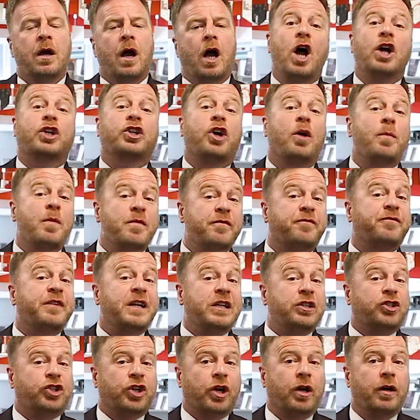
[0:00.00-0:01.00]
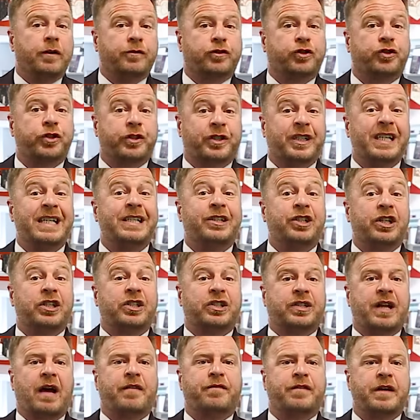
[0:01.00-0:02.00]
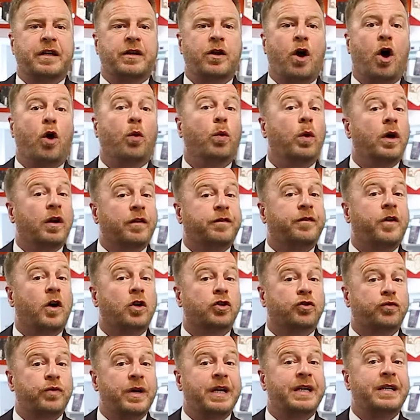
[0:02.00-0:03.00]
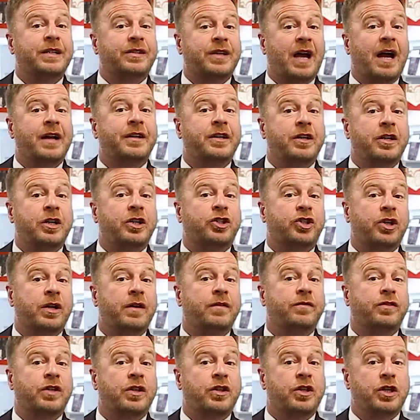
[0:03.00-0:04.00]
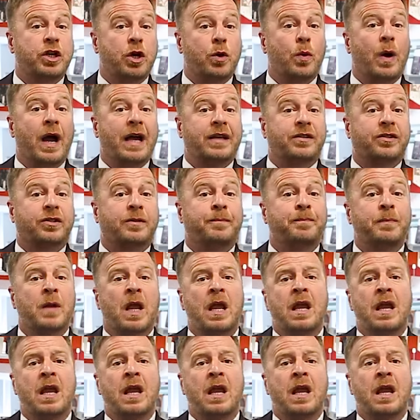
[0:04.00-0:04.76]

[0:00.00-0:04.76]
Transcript: A common feature of strategic staffing or workforce redesign initiatives in the US